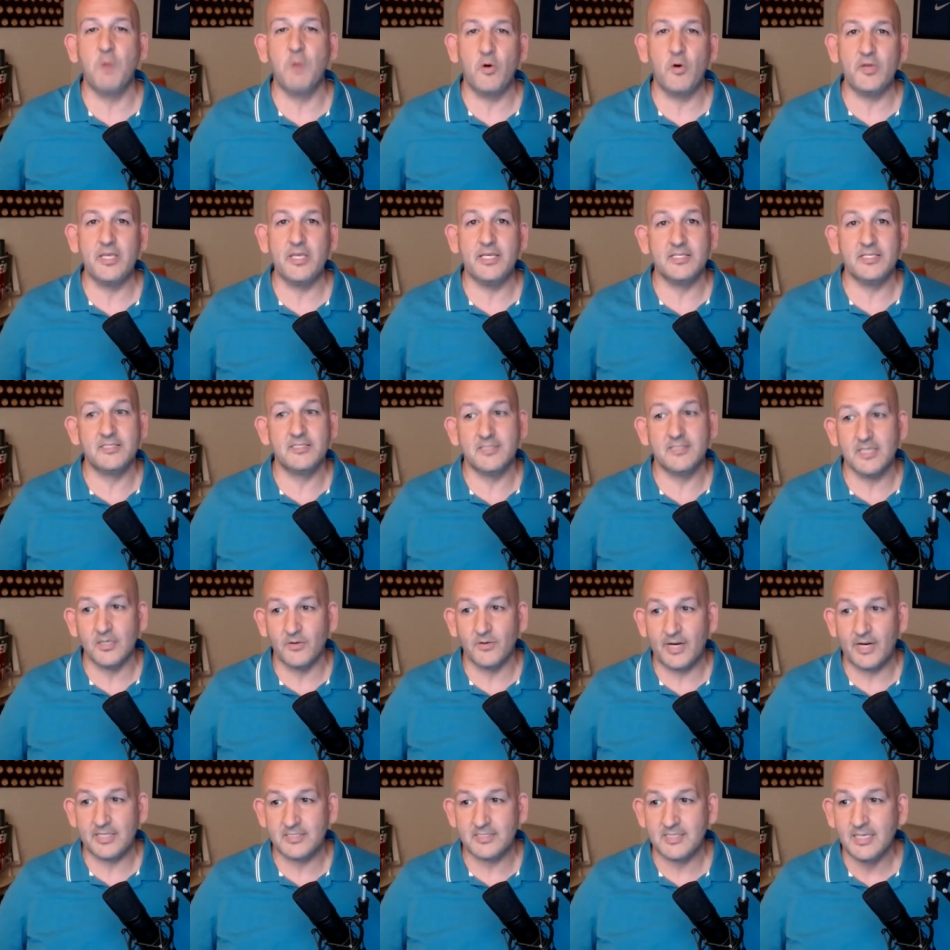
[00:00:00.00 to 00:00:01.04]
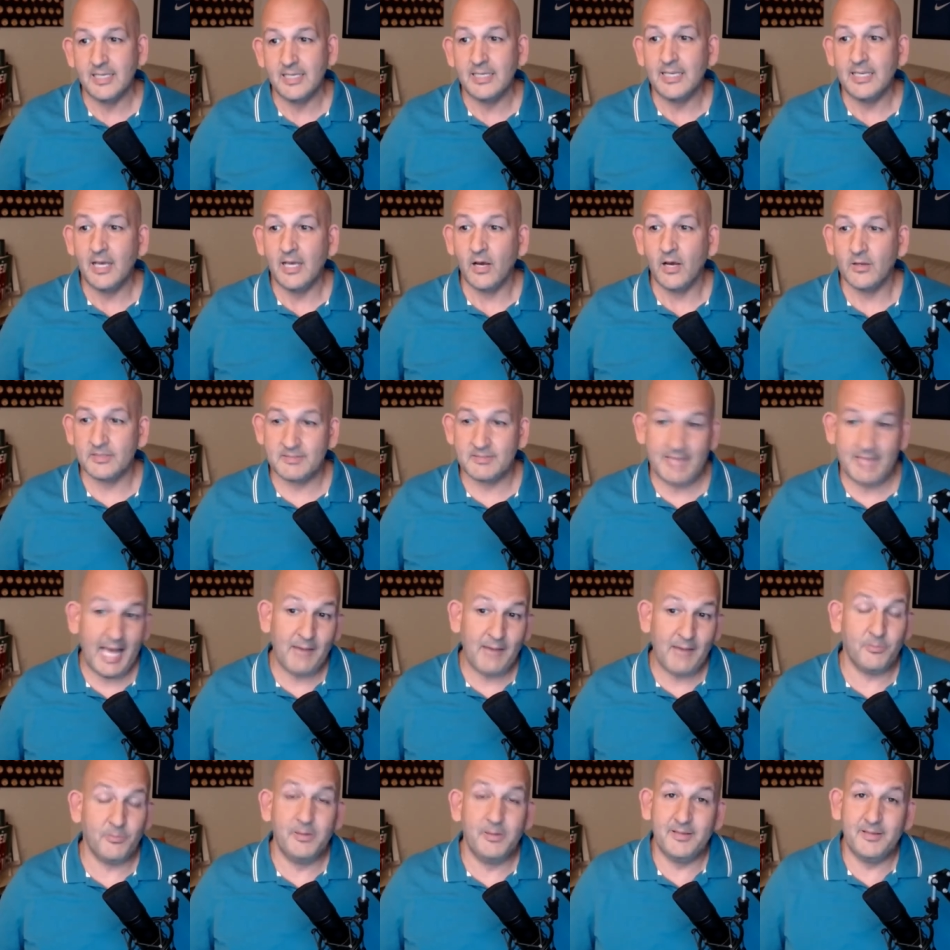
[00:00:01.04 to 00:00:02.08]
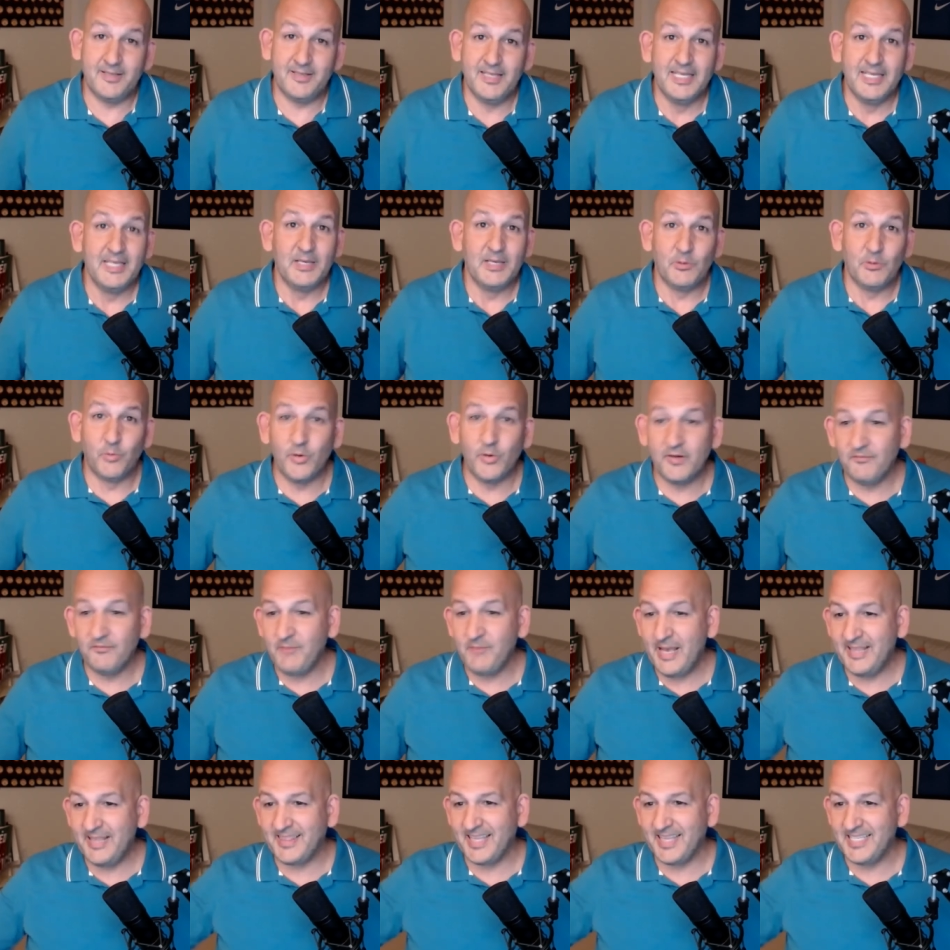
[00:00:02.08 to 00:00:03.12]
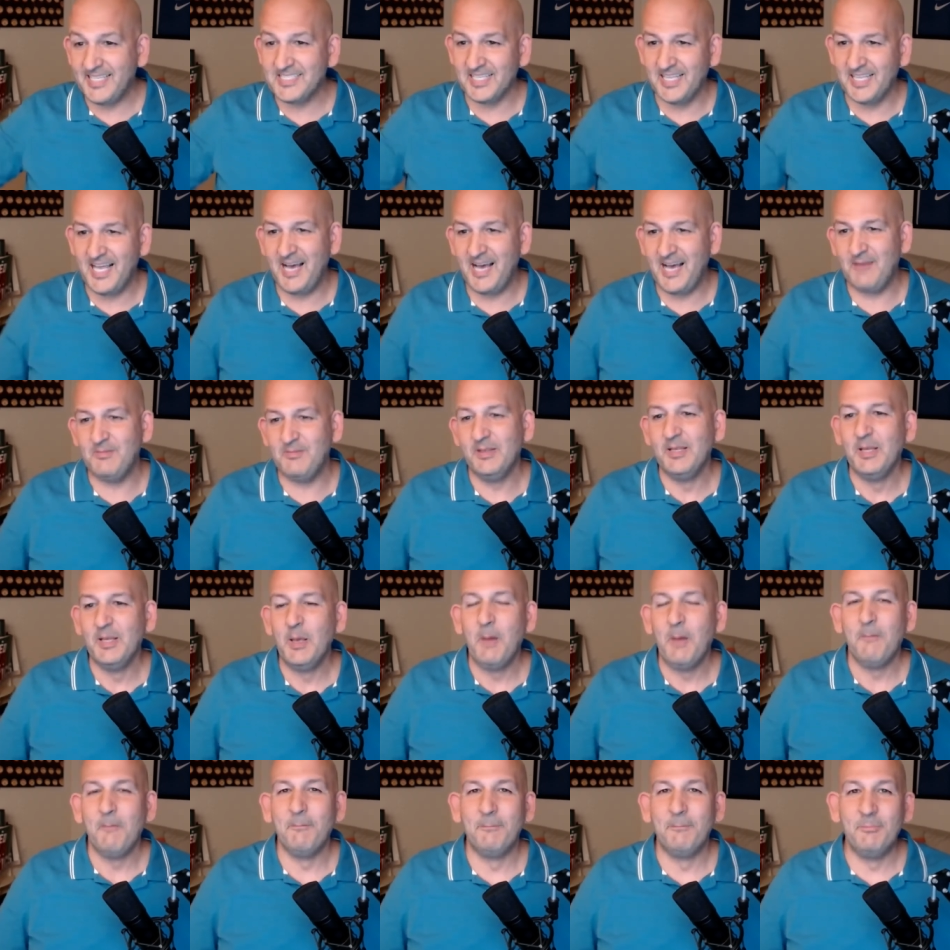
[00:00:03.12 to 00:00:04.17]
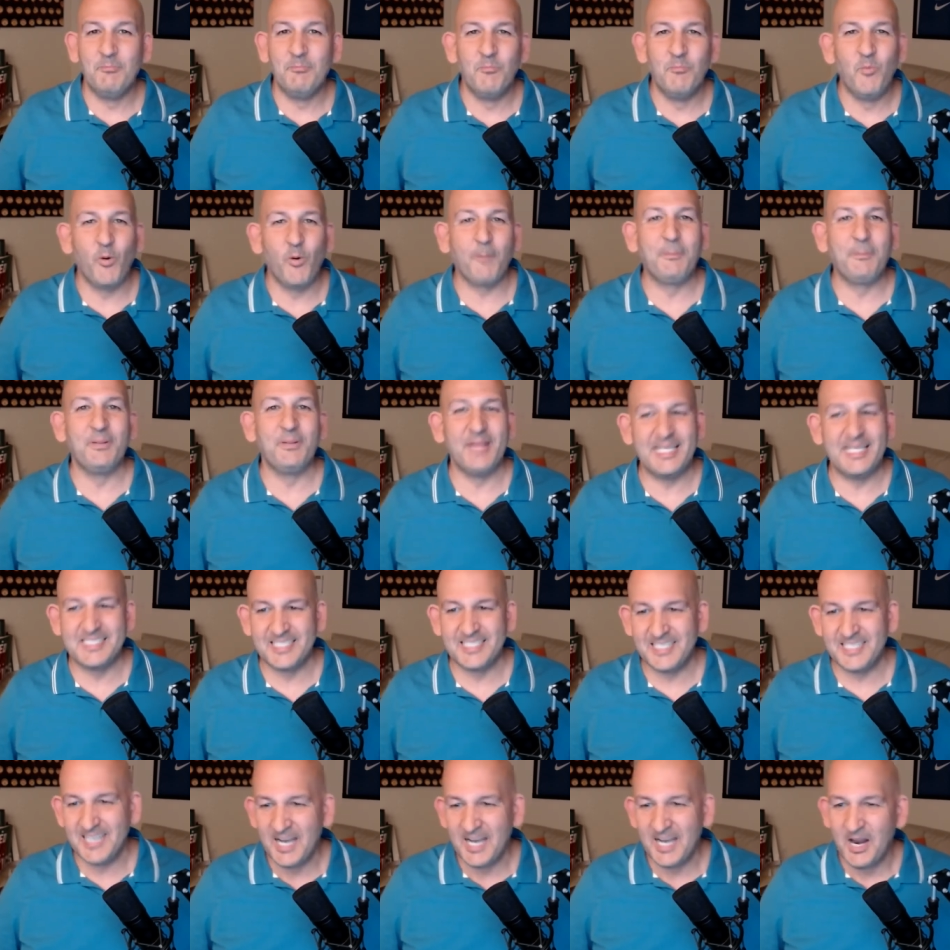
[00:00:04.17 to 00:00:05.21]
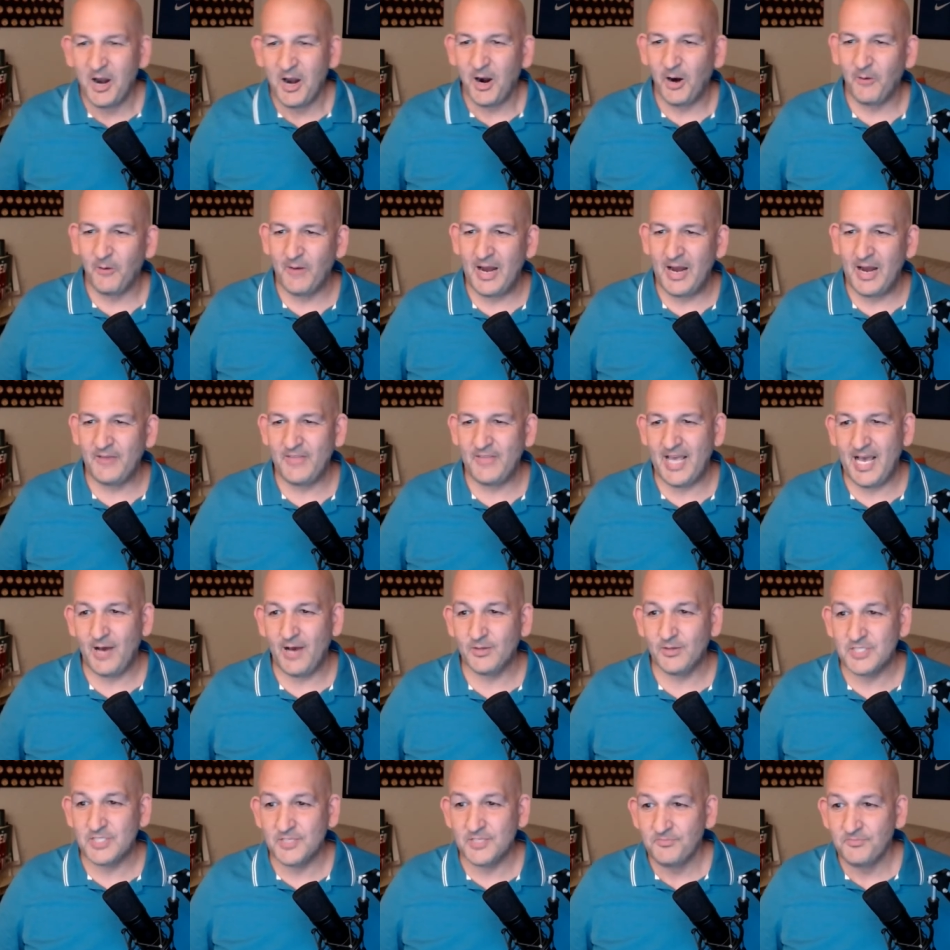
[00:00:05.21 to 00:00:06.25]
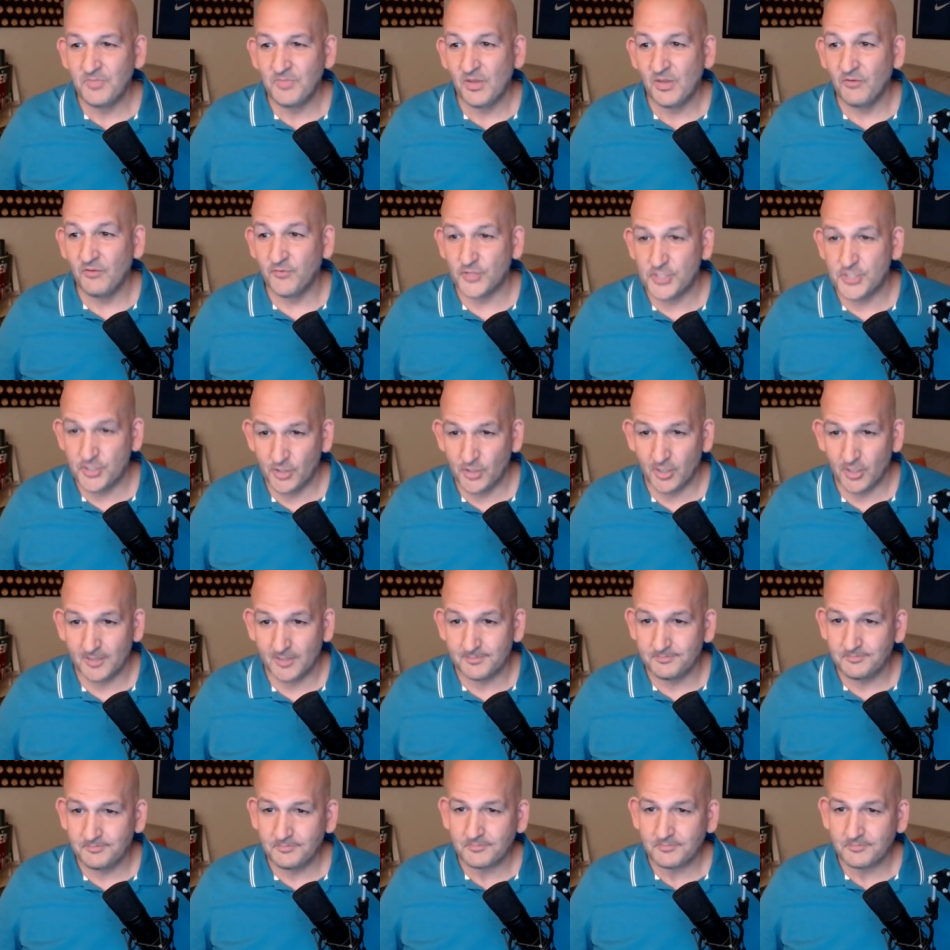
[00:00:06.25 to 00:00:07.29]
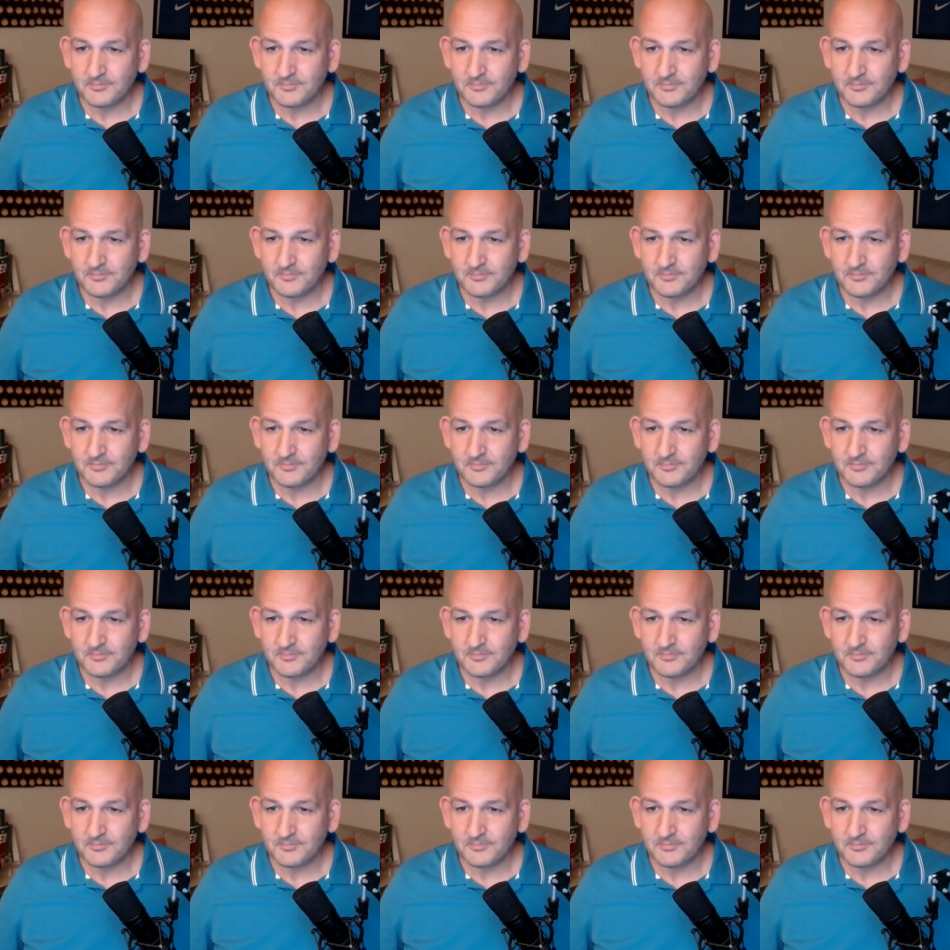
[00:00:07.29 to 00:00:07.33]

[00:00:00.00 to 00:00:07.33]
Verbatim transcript: smoking his cigarettes. That would have made things a lot more pleasant around the house, for sure.